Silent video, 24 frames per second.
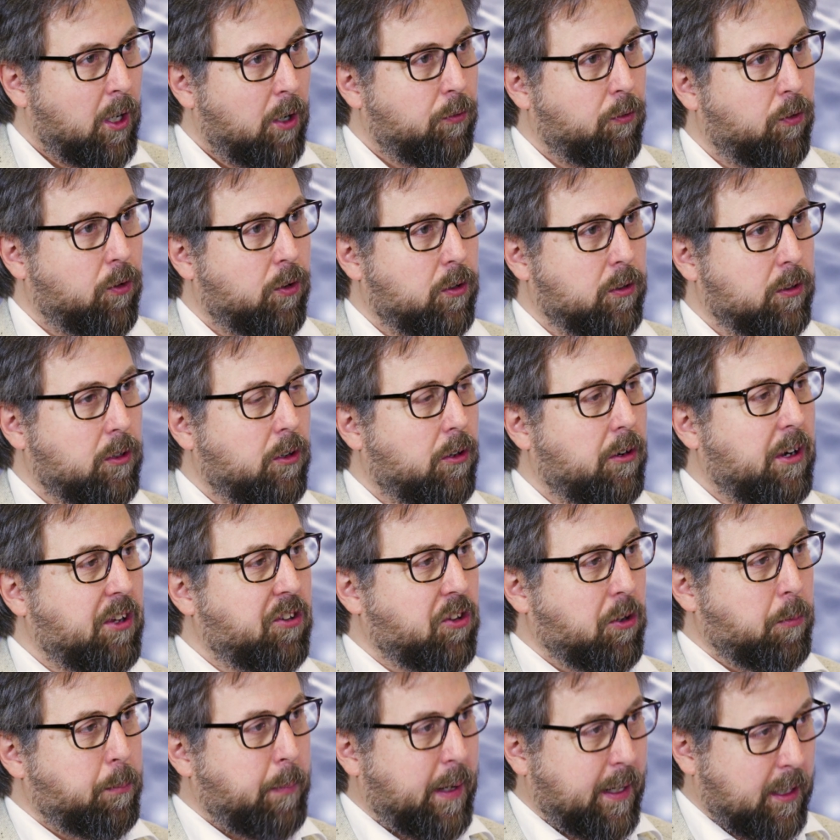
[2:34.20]
for the
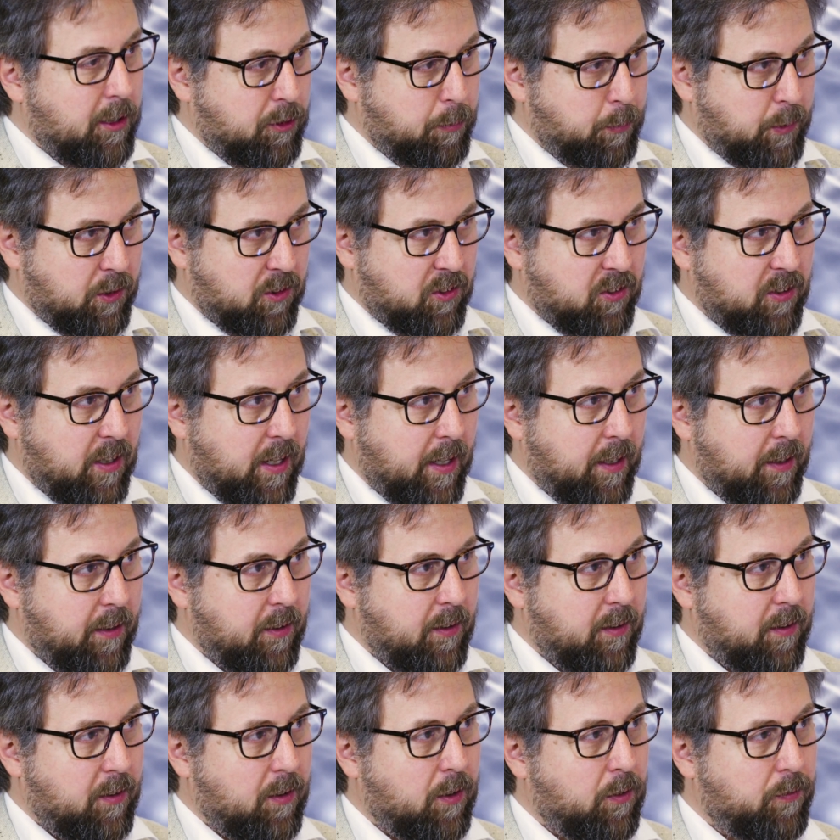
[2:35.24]
risk management side
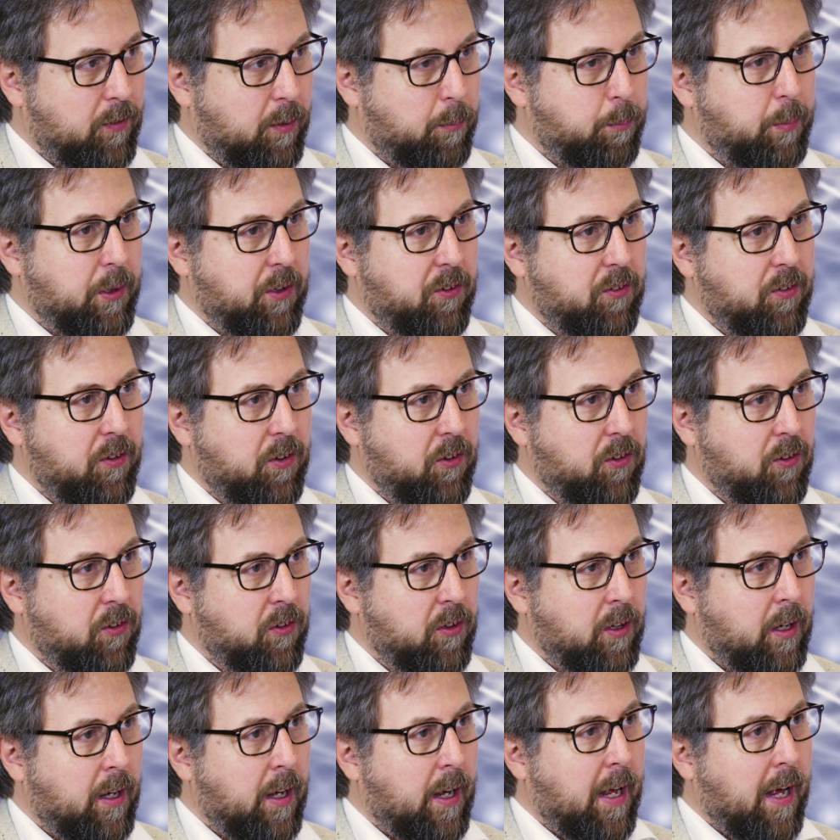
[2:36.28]
of the business.